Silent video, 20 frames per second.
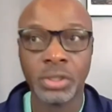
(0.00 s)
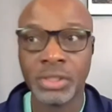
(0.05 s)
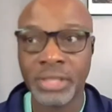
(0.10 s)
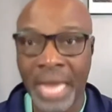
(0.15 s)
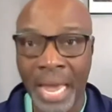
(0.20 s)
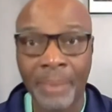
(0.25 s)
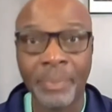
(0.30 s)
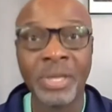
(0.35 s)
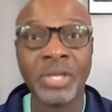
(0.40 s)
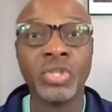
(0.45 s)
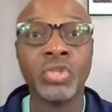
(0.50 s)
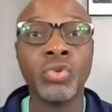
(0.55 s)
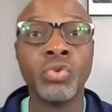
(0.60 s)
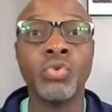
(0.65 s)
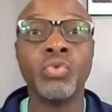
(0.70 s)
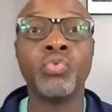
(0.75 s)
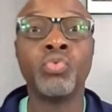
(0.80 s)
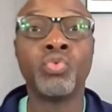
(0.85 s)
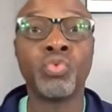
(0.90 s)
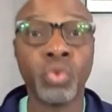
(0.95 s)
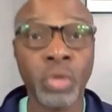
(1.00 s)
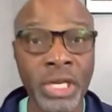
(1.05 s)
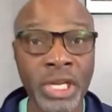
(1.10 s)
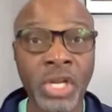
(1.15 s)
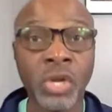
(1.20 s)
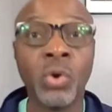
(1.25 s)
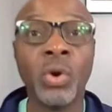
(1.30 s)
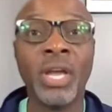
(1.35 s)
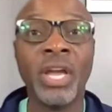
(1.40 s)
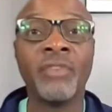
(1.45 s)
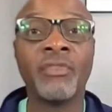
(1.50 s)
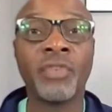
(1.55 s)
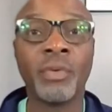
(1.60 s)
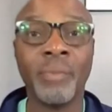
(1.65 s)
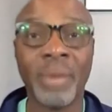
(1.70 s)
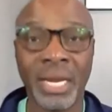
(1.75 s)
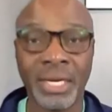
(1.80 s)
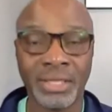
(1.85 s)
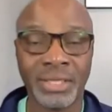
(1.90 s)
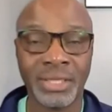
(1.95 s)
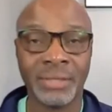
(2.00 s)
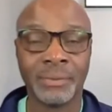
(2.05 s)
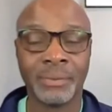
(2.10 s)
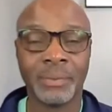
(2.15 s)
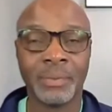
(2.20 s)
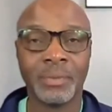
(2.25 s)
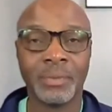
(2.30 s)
tap into real information.